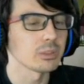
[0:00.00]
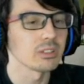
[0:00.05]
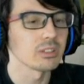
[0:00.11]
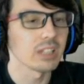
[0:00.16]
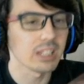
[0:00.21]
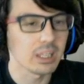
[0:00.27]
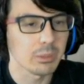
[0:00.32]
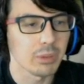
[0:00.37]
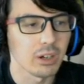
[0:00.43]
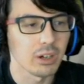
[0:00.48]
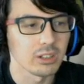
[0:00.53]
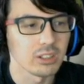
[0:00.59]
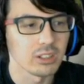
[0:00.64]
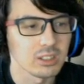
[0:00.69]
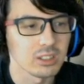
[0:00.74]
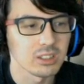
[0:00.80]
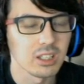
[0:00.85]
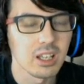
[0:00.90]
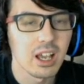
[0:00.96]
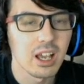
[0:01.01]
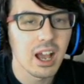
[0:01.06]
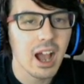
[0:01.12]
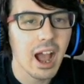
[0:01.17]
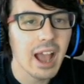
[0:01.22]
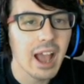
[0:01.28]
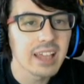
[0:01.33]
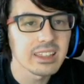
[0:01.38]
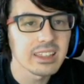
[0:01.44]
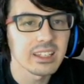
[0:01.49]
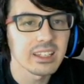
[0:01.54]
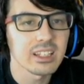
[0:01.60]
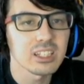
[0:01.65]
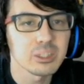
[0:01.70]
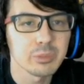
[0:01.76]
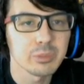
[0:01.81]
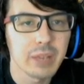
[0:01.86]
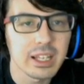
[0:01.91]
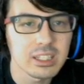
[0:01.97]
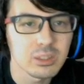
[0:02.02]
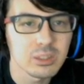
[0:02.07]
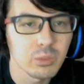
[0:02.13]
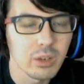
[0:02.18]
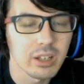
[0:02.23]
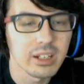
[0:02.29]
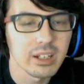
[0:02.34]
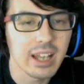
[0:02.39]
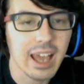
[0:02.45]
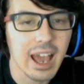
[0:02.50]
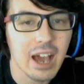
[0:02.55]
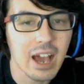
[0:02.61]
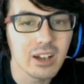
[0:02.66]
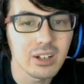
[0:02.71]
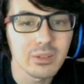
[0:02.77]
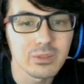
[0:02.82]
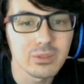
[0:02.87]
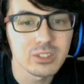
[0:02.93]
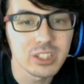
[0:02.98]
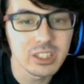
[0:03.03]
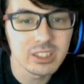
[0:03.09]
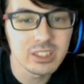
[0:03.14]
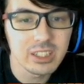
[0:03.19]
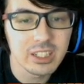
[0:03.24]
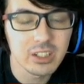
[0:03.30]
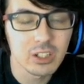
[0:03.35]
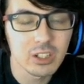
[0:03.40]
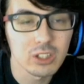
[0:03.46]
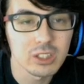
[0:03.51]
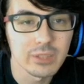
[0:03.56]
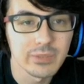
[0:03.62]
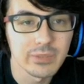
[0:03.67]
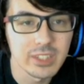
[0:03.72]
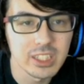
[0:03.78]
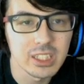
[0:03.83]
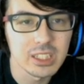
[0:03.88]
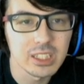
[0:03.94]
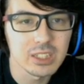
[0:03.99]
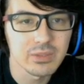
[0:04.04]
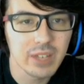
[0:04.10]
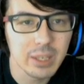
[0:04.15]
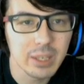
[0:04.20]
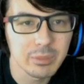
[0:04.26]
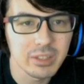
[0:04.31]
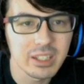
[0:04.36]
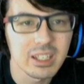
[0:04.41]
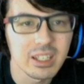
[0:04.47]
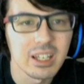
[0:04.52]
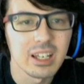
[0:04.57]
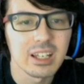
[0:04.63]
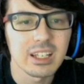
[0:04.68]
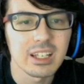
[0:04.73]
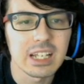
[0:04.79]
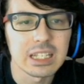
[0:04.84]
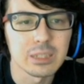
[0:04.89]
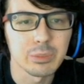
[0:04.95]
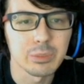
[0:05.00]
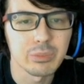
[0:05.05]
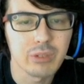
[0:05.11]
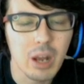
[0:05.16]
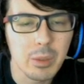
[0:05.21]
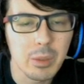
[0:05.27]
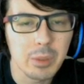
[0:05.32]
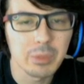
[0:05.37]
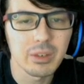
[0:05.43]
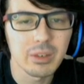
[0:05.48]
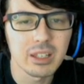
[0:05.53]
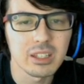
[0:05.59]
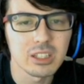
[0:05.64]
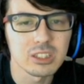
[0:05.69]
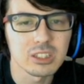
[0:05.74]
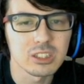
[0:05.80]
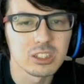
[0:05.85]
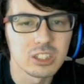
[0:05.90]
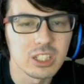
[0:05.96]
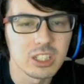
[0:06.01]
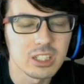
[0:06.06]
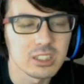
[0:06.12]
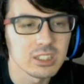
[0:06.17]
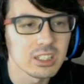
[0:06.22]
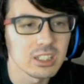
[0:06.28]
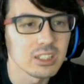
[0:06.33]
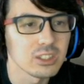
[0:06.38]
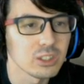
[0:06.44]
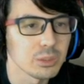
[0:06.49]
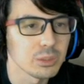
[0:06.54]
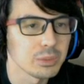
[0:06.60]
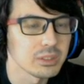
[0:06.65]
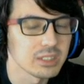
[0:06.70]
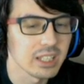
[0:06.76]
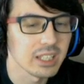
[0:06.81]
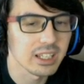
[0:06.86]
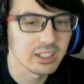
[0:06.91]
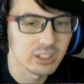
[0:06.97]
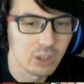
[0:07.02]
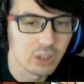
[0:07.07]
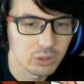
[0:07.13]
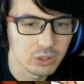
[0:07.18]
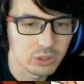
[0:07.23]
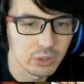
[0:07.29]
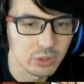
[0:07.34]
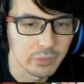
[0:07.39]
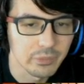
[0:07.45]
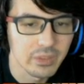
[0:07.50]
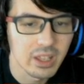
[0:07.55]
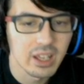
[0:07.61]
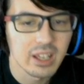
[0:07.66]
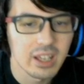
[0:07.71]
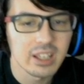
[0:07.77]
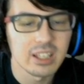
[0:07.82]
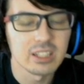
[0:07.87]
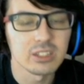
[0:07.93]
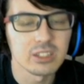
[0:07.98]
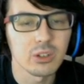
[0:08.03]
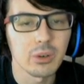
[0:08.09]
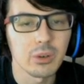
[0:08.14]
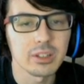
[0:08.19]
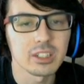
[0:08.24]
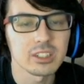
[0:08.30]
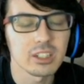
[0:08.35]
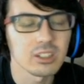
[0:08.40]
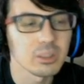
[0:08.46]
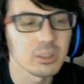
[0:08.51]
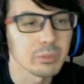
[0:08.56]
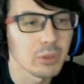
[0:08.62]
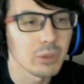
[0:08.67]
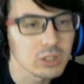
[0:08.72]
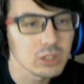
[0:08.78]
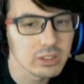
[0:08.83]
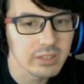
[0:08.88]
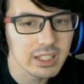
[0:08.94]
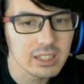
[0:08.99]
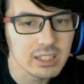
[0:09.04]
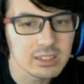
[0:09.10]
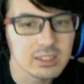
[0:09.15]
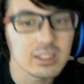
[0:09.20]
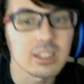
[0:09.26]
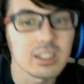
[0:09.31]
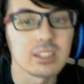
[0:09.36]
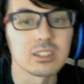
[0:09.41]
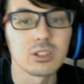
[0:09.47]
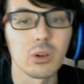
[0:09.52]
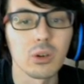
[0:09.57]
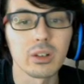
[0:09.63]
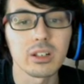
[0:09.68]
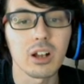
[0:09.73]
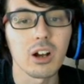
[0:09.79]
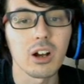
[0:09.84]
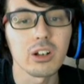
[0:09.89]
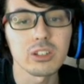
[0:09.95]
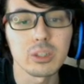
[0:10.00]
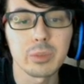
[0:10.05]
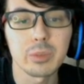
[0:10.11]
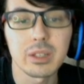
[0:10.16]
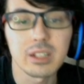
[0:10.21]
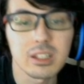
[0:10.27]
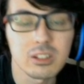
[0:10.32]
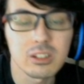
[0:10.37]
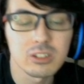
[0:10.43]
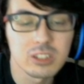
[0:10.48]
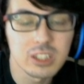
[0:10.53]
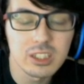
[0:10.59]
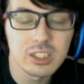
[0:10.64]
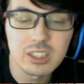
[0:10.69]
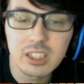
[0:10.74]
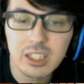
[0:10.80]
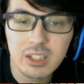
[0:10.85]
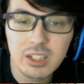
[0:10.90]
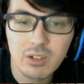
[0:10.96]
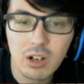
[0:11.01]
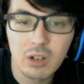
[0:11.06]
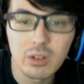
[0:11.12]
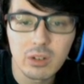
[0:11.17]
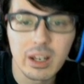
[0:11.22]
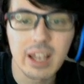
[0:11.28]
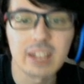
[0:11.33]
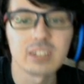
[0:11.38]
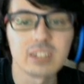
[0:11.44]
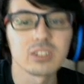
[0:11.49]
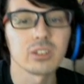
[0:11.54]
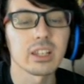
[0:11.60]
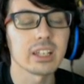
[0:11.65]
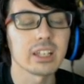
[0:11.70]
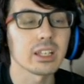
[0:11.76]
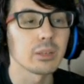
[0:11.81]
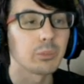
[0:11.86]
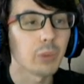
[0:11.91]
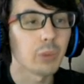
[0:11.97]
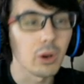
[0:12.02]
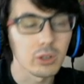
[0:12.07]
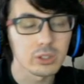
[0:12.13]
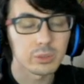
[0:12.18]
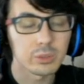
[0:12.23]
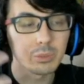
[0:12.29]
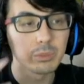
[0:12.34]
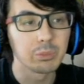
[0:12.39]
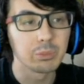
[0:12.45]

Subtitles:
linking partners, I think his best one out of GT Heroes and Vegeta's family is probably this GT Super Saiyan Goku. He's going to share the most links, he's going to also be another GT hero, and so they can both